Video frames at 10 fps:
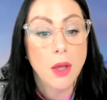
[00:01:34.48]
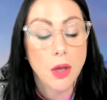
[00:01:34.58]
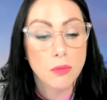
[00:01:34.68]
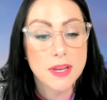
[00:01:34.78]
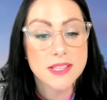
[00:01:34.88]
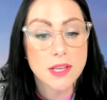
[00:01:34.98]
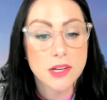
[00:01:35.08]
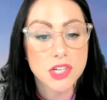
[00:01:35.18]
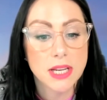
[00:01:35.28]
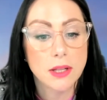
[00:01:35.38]
Her
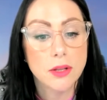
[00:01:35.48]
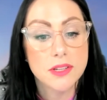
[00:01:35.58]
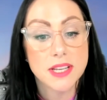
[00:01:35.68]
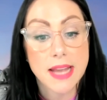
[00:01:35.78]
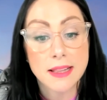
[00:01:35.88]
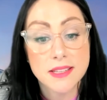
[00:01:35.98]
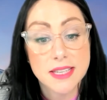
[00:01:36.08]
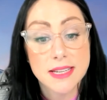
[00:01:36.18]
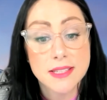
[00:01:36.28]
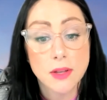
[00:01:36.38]
research includes
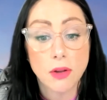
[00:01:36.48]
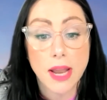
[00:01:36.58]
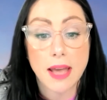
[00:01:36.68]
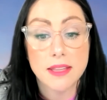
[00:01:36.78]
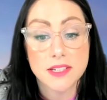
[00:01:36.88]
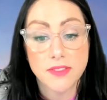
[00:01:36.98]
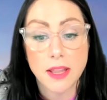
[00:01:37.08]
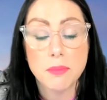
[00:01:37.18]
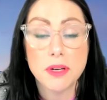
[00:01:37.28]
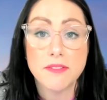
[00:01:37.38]
analyses on how the
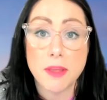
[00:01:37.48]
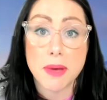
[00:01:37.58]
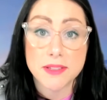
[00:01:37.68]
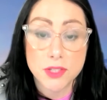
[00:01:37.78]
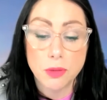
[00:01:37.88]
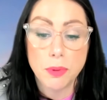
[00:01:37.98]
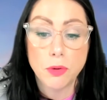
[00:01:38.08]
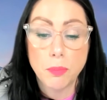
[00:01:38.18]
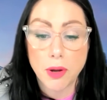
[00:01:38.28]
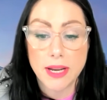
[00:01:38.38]
development of the
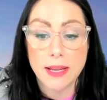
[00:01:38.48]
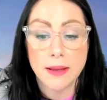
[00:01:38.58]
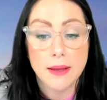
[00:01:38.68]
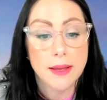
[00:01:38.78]
marsupial body